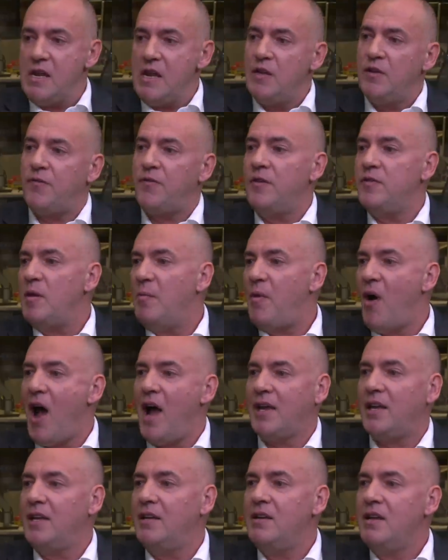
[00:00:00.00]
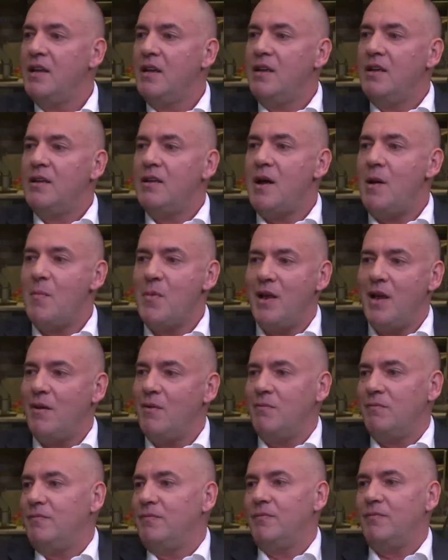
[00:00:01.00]
the Eagleford and the Bakken, I
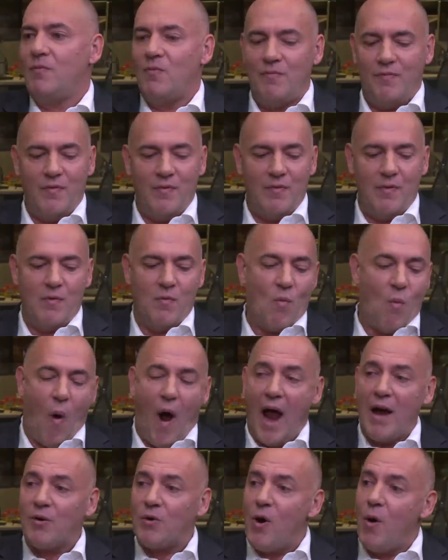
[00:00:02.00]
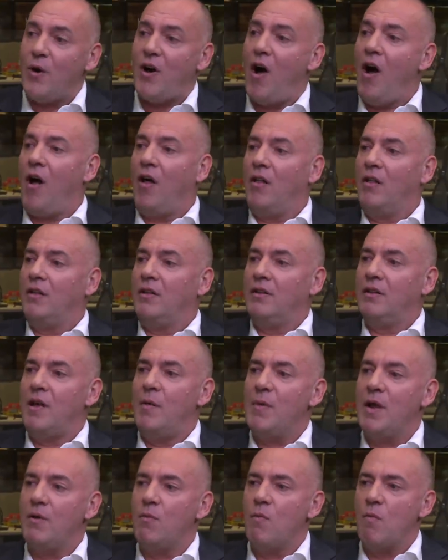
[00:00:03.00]
mean, why grow at all? I
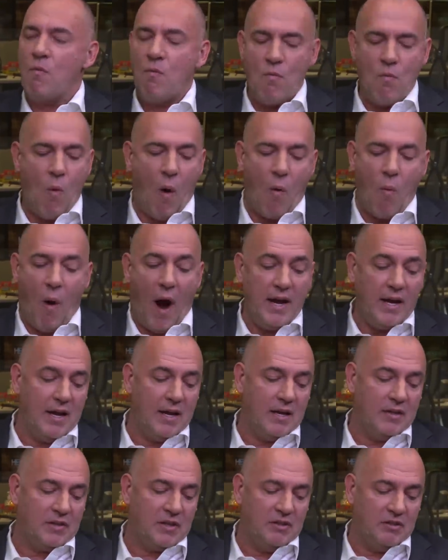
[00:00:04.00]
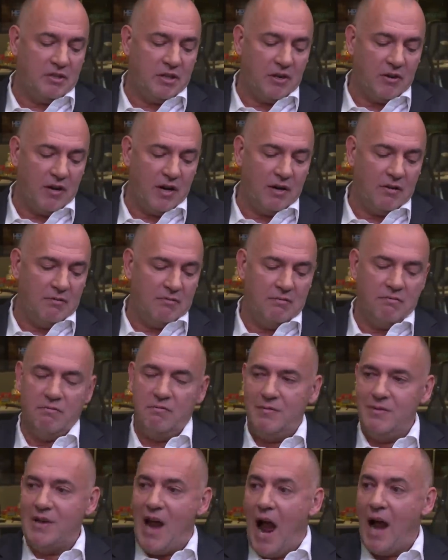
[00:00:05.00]
mean, Whiting is considering
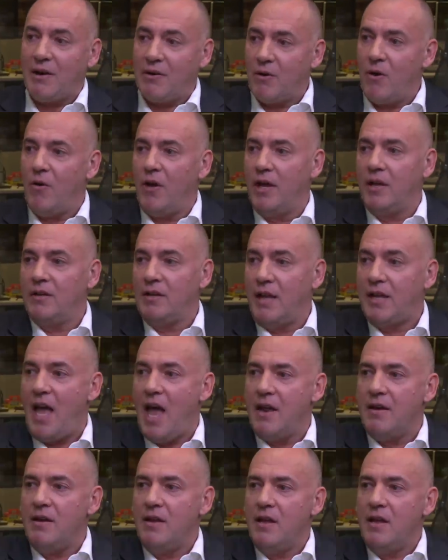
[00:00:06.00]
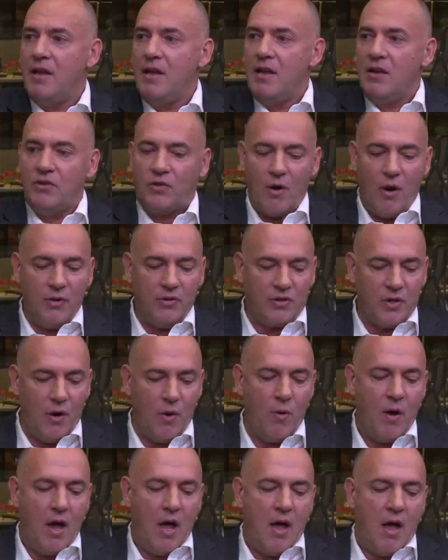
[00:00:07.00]
not growing again. So,
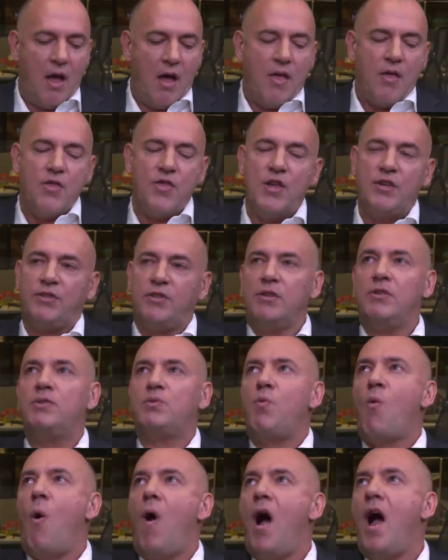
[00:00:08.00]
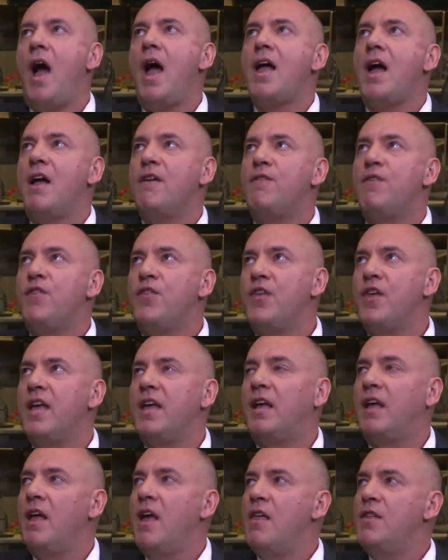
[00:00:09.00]
so this is why I
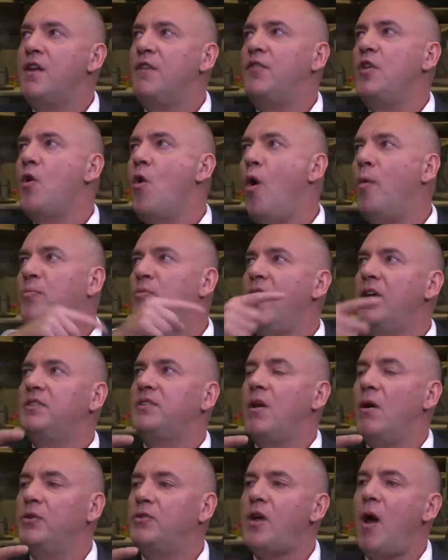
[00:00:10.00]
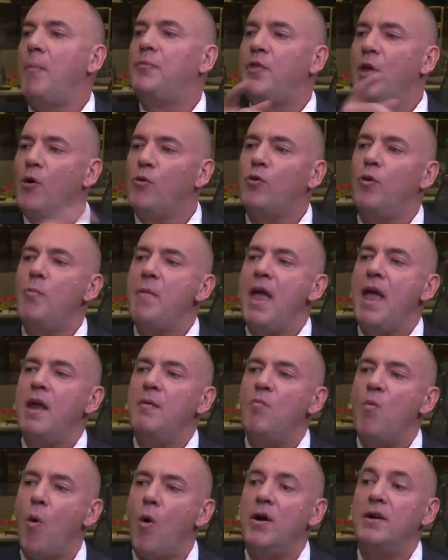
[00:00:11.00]
think that if the oil price goes up, they'll remain
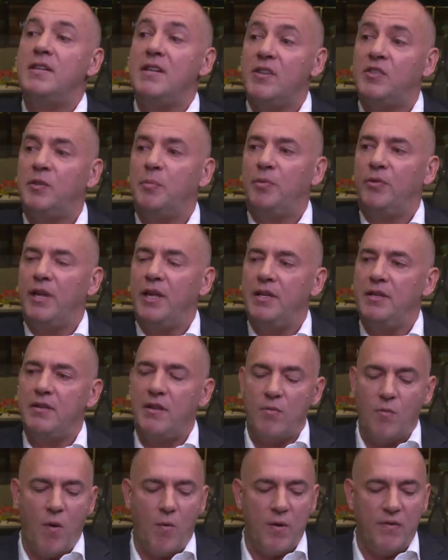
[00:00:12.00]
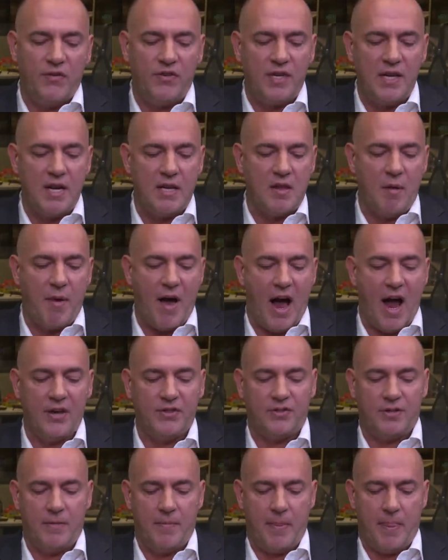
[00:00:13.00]
more disciplined than what we've seen in the
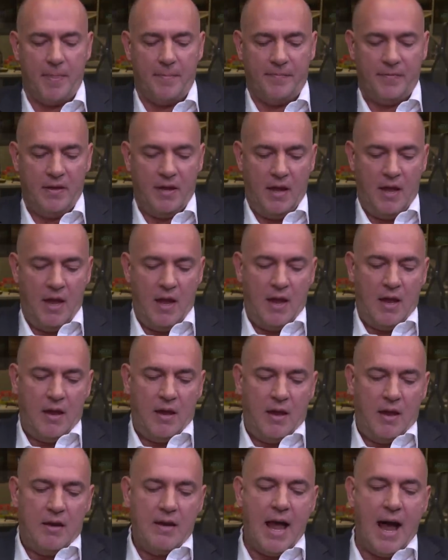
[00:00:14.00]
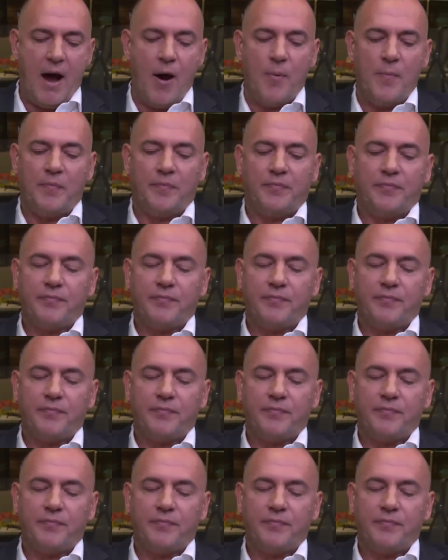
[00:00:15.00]
past. Mm-hmm. Now,